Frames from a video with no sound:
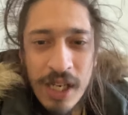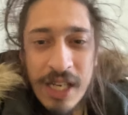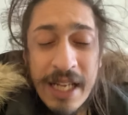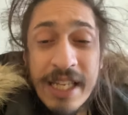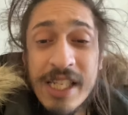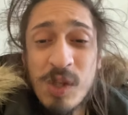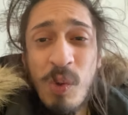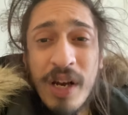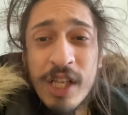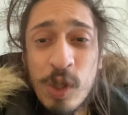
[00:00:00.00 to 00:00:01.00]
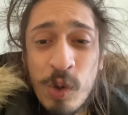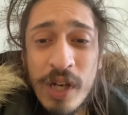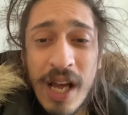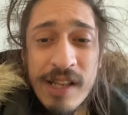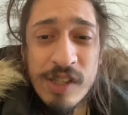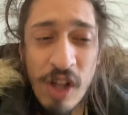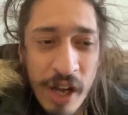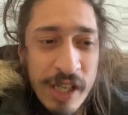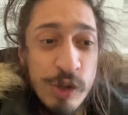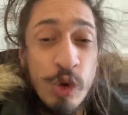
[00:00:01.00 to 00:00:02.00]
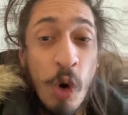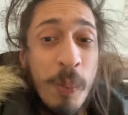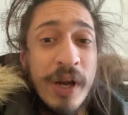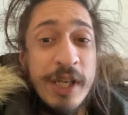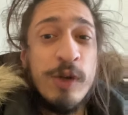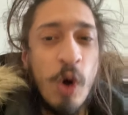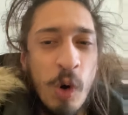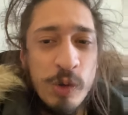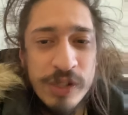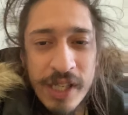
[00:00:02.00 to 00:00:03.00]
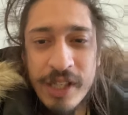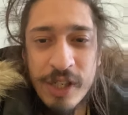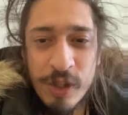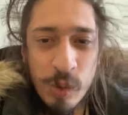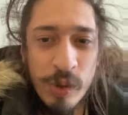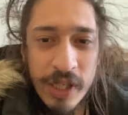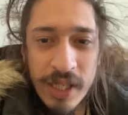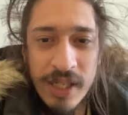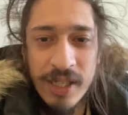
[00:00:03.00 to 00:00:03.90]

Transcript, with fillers: Like they just want to do it as long as nobody knows that they're doing it.